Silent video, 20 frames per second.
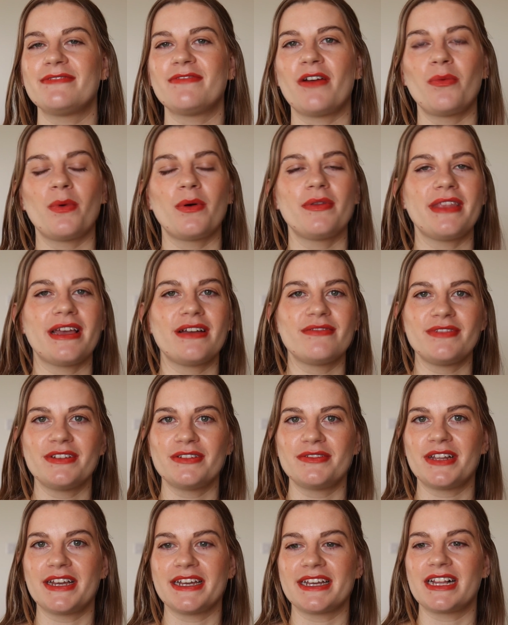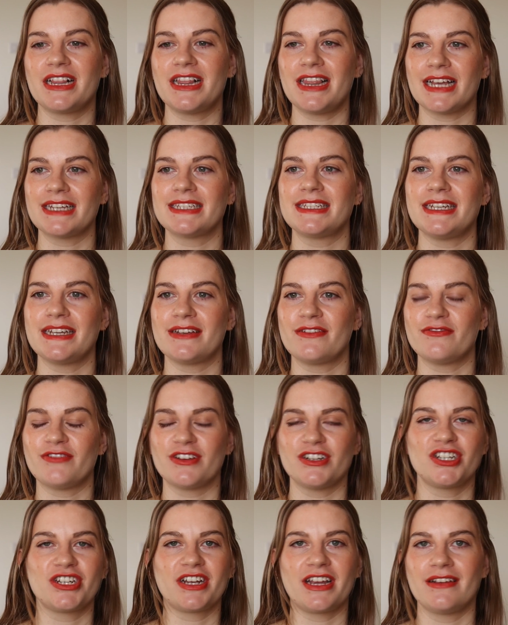If I want that real like classic
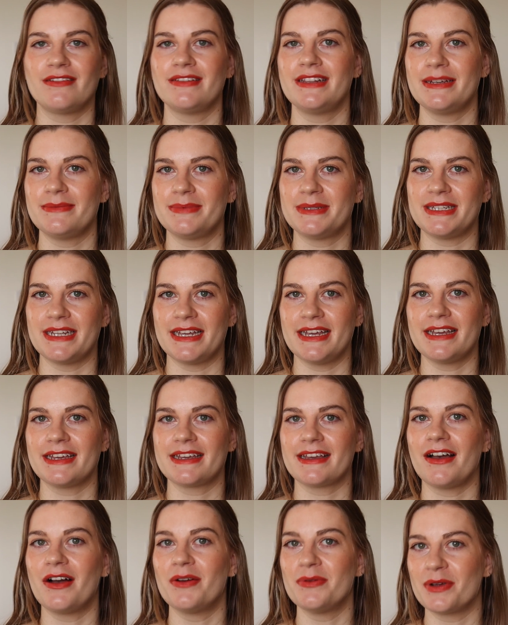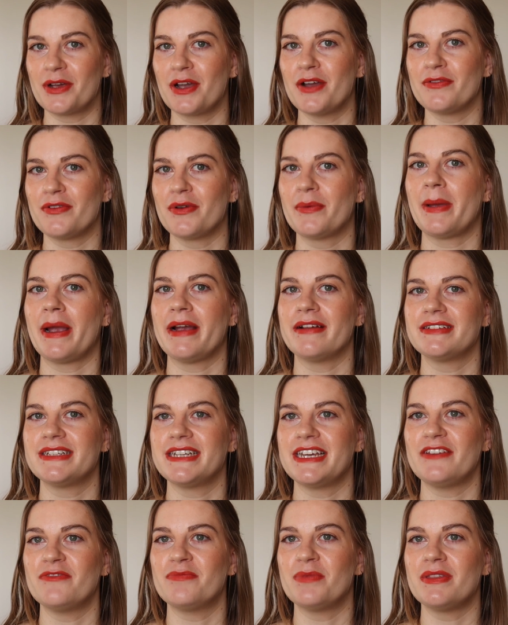French girl lipstick, I would go for
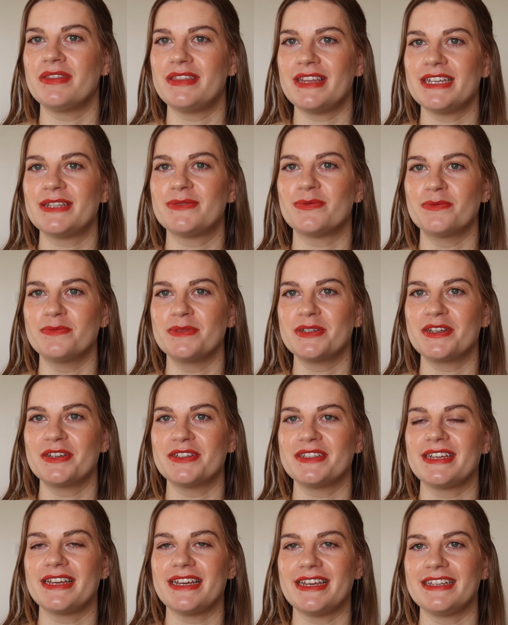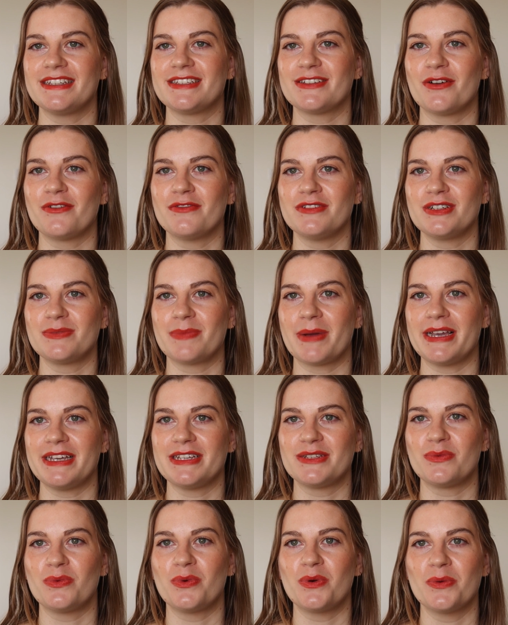aperitif, but this one, because it is orange
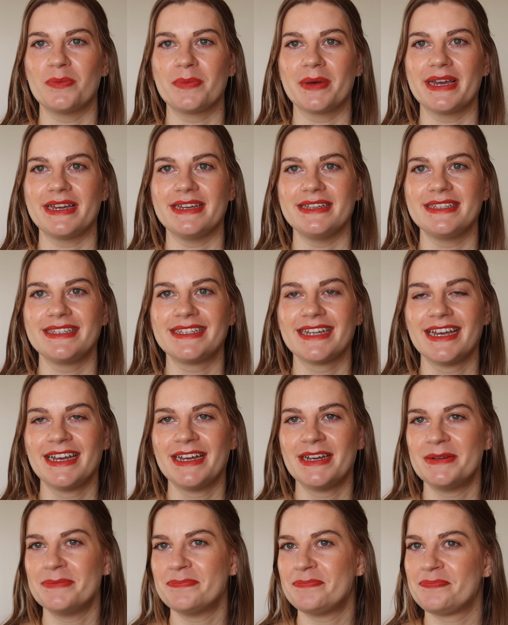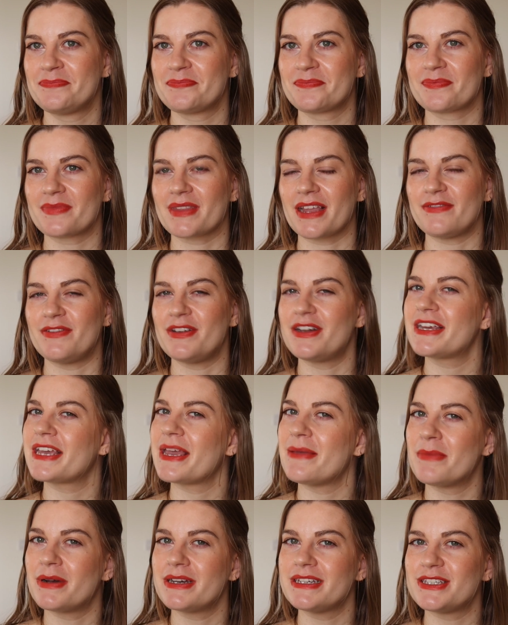based, warm based, I feel like
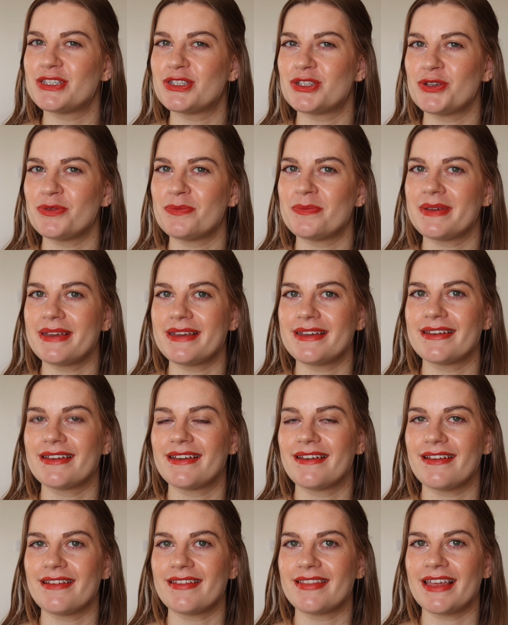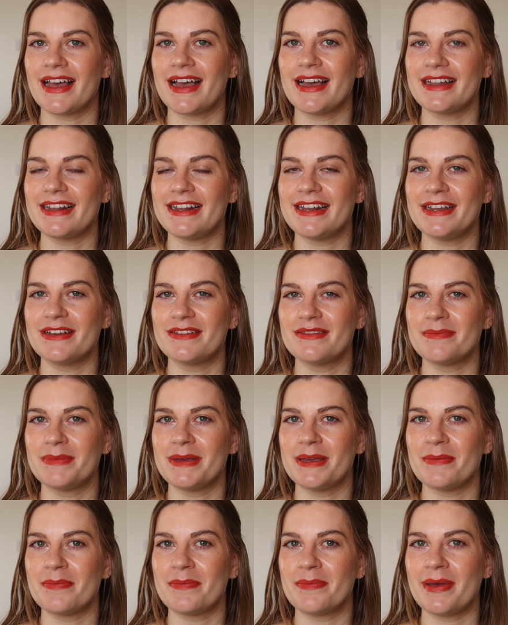it might suit me that little
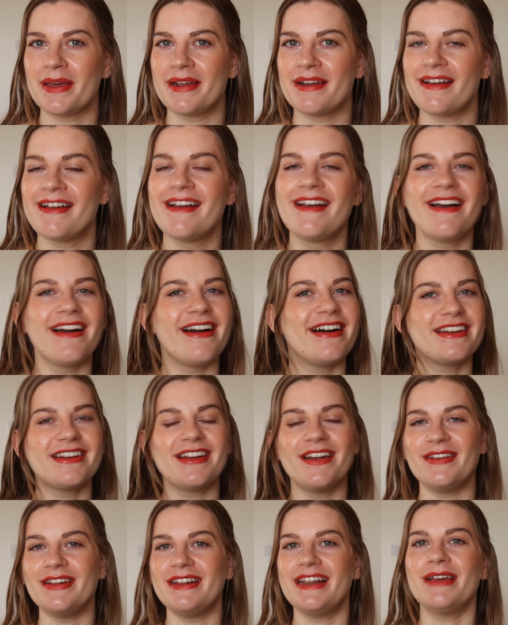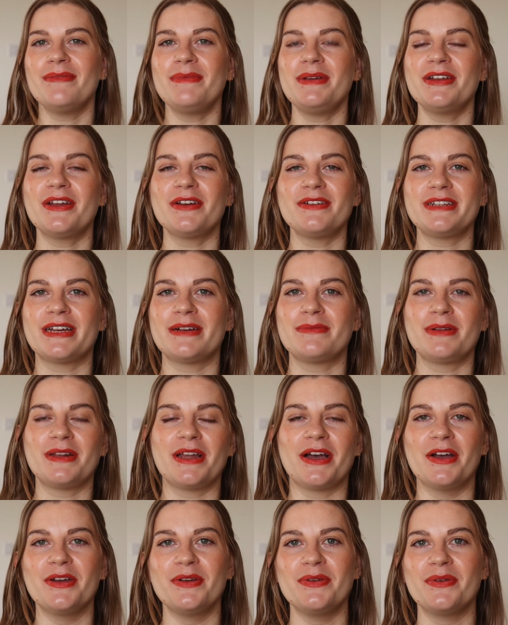bit better. I don't know, let me know down
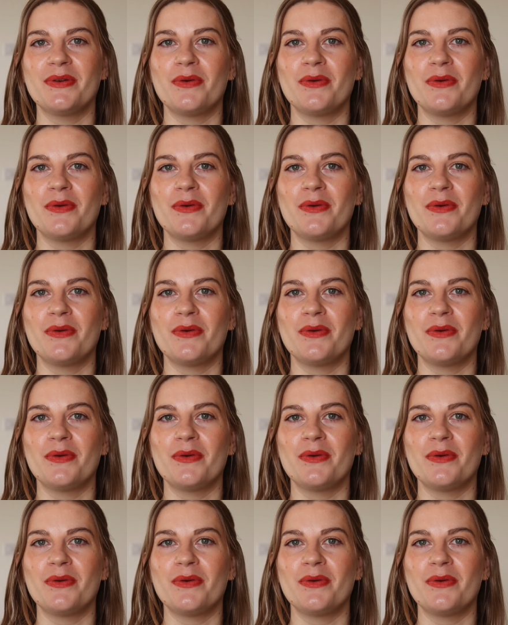below